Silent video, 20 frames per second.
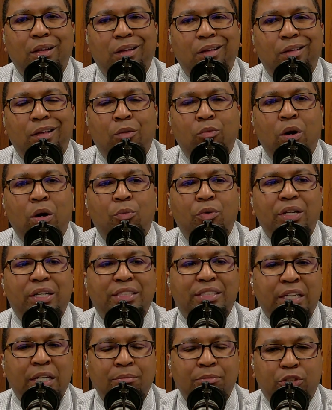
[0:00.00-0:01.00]
that one would
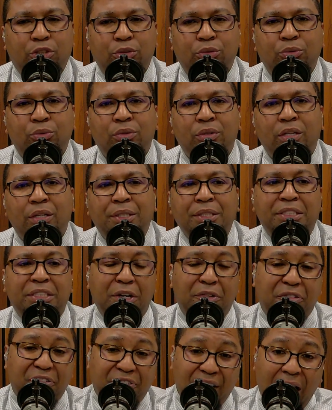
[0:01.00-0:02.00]
attempt to
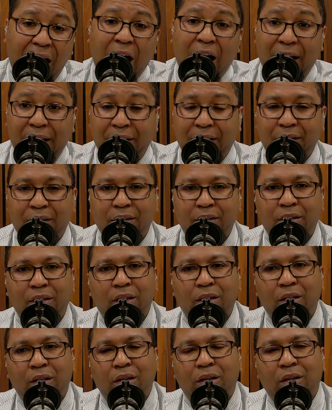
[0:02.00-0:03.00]
define
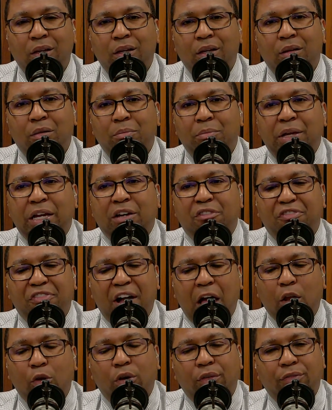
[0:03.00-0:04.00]
being a
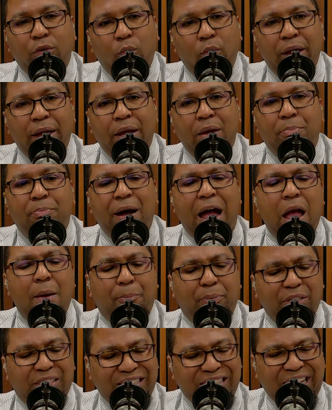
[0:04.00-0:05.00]
follower of the way by a
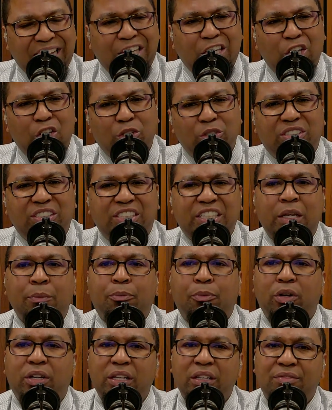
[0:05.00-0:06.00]
particular sin
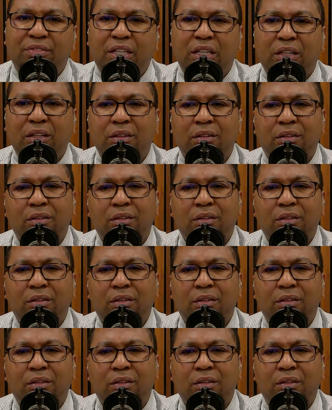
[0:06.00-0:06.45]
proclivity.